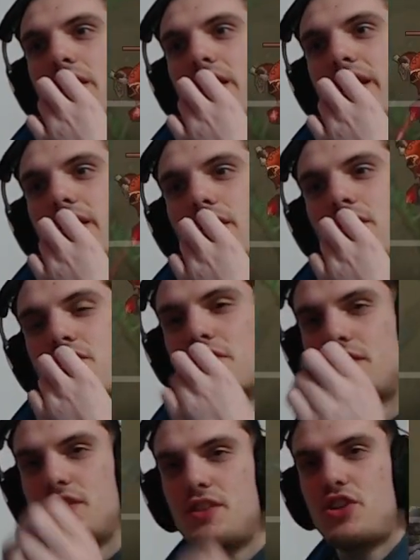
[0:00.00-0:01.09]
like
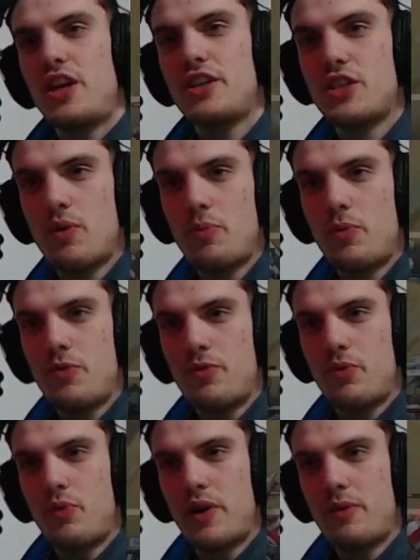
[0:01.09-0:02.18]
this is Challenger
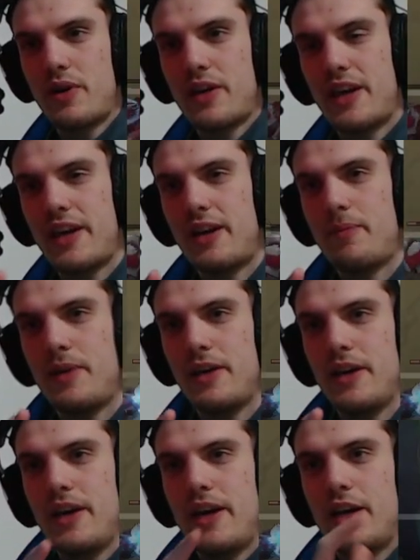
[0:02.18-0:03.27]
1.1 KLP
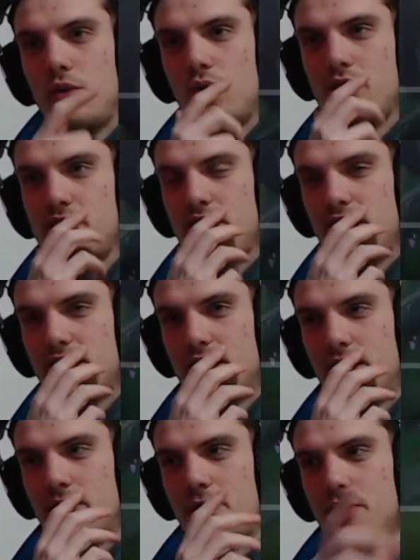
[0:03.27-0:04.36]
and you will see that mm-hmm.
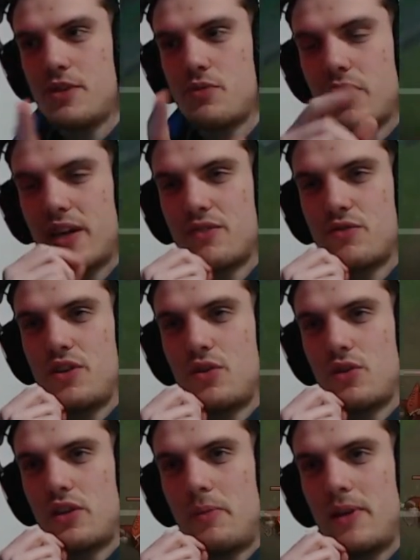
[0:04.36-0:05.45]
the first we can't see it
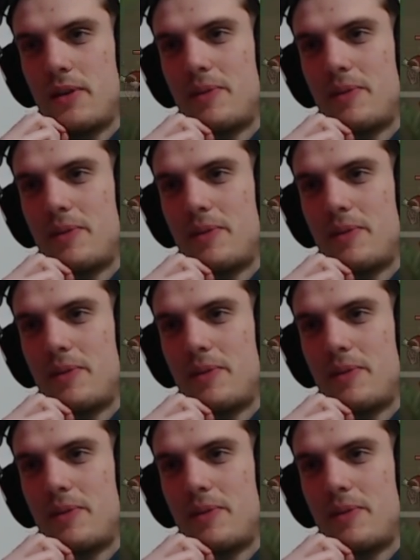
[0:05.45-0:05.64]
on the replay